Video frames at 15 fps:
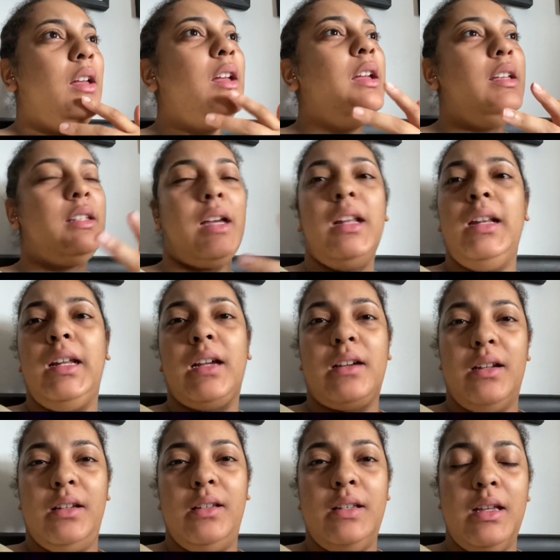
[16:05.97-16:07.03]
it's kind of that
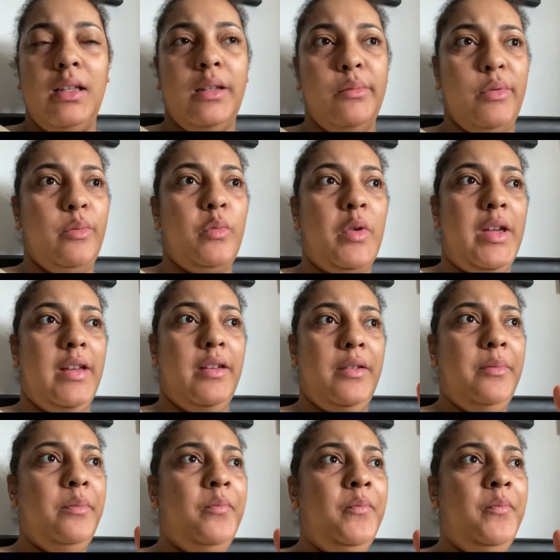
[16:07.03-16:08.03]
kind of sentiment where